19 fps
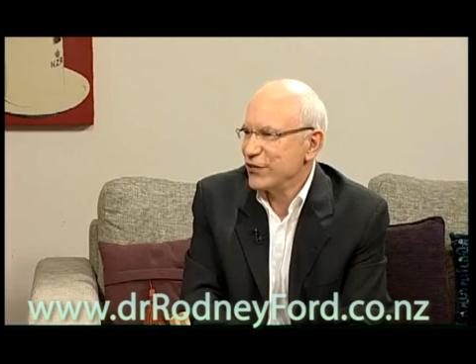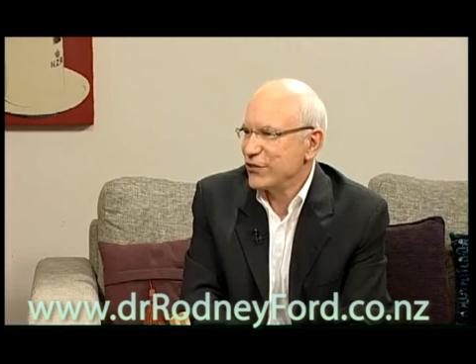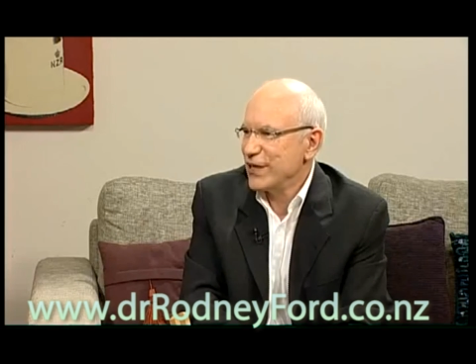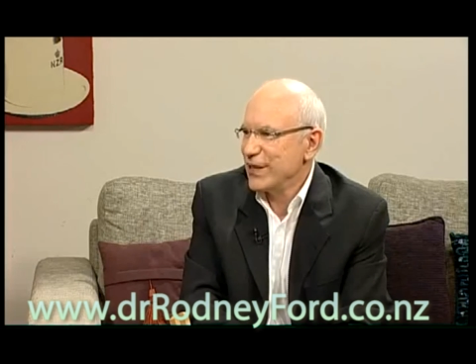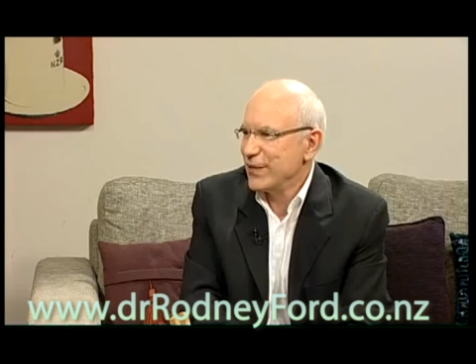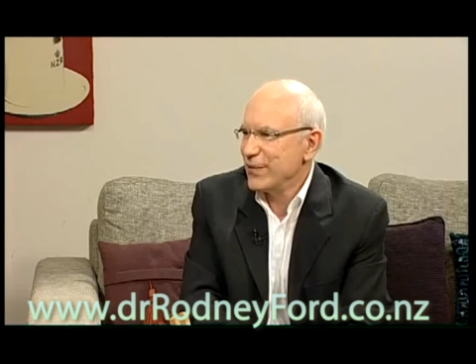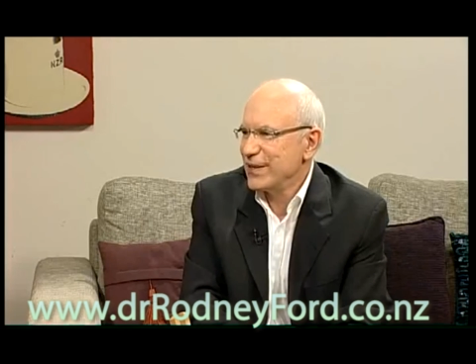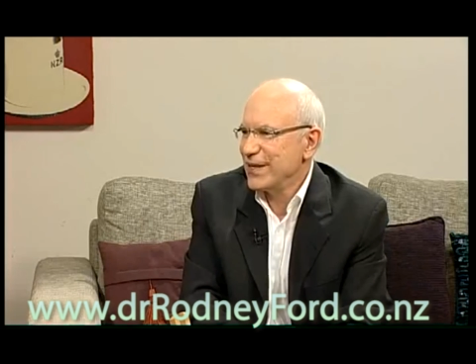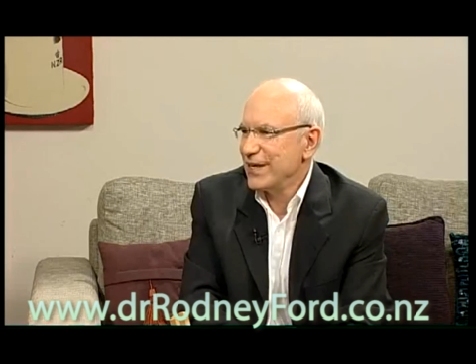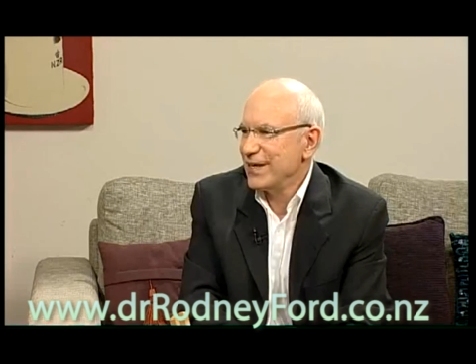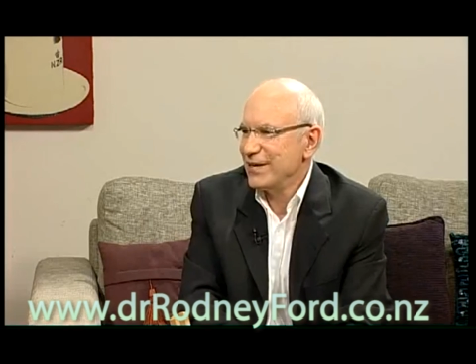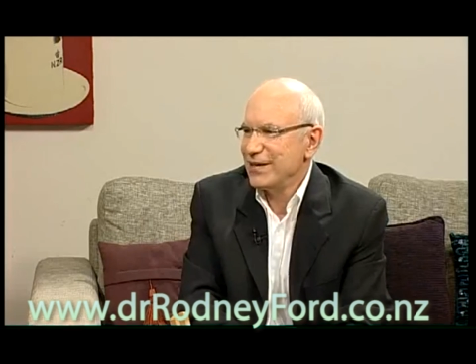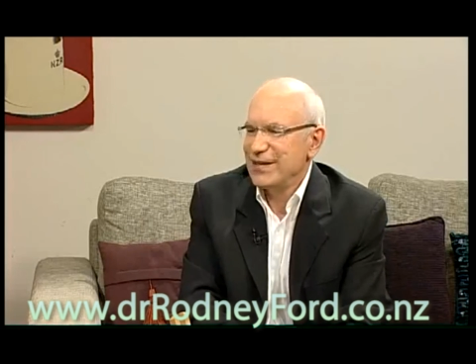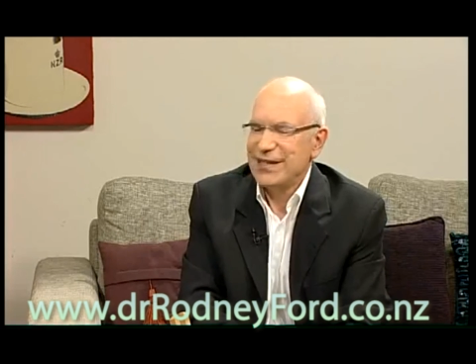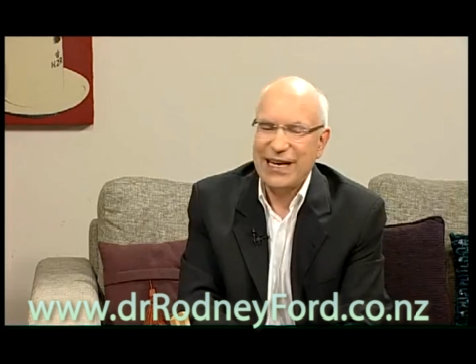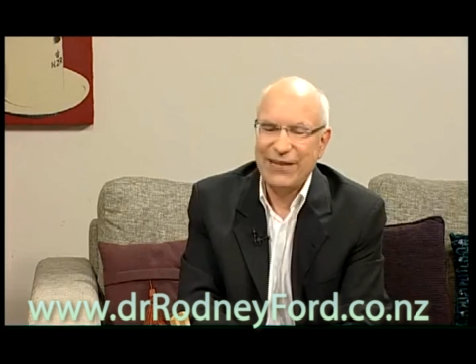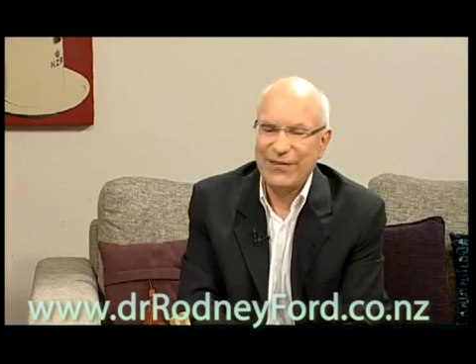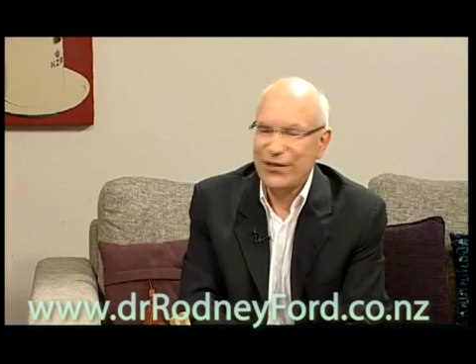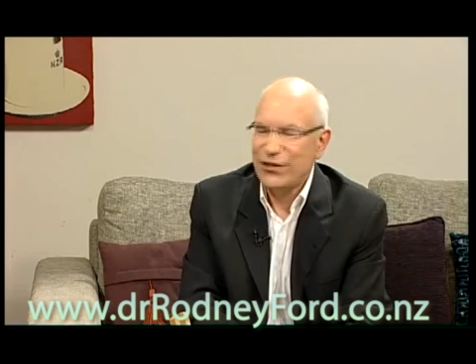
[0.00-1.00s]
treat without
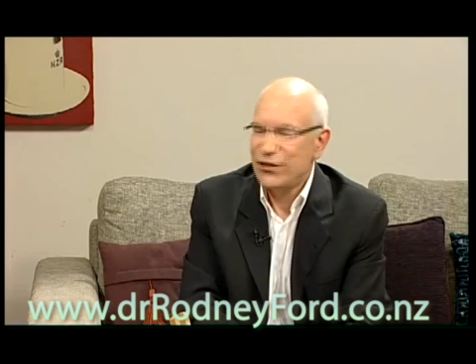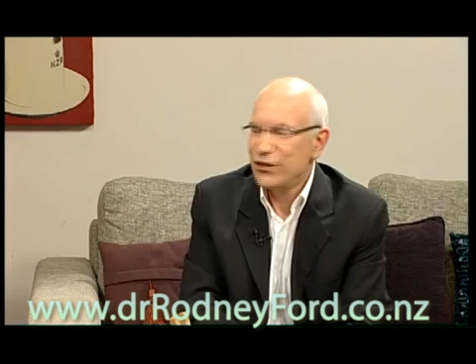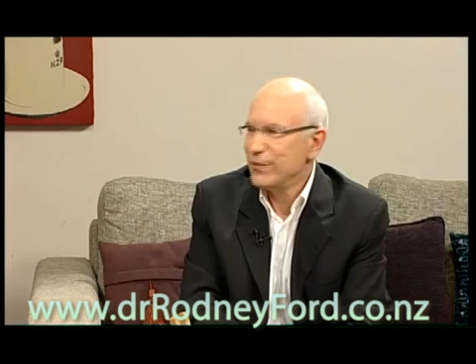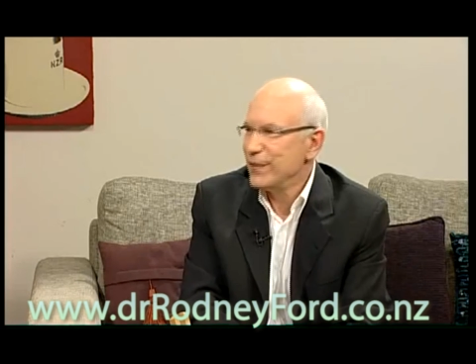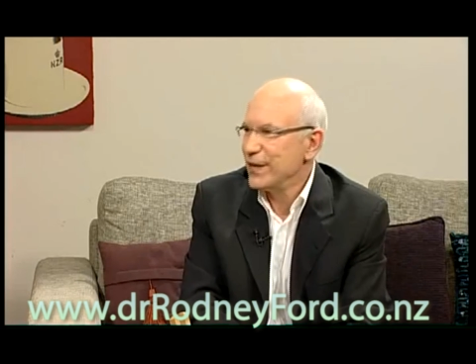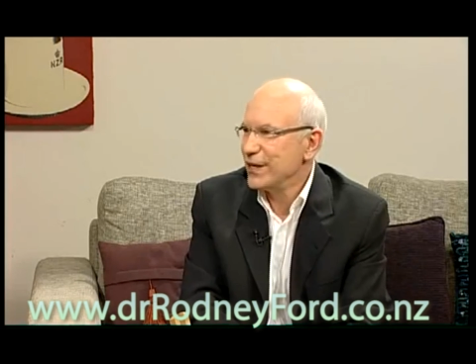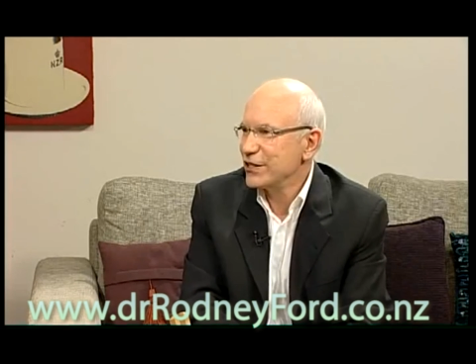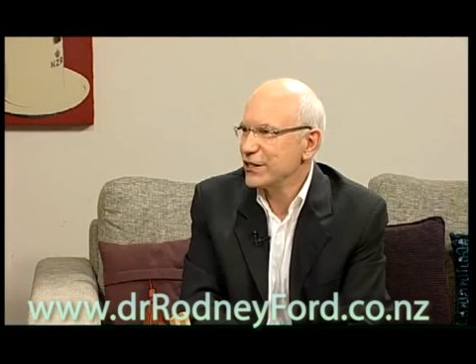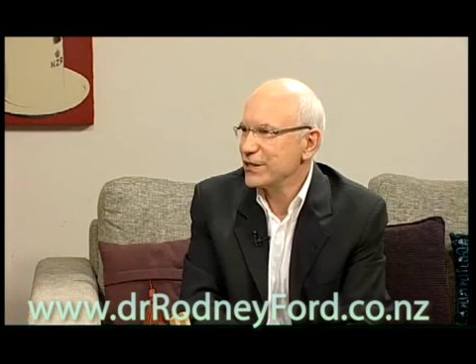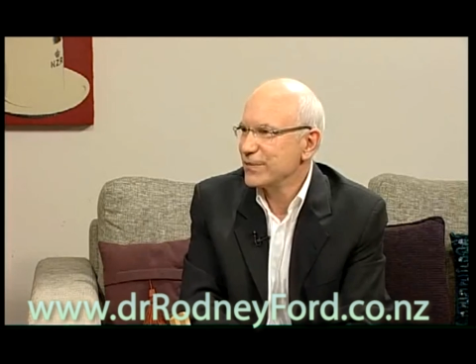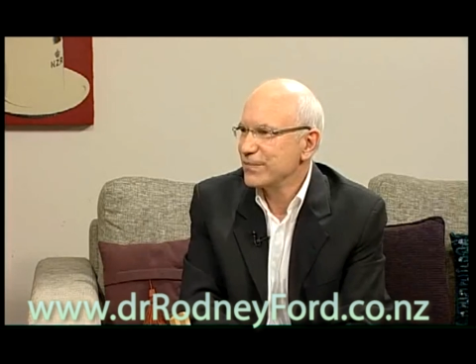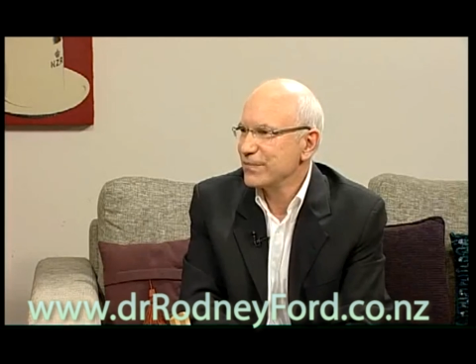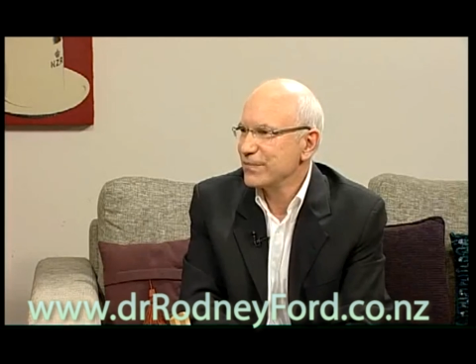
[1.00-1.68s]
having too much.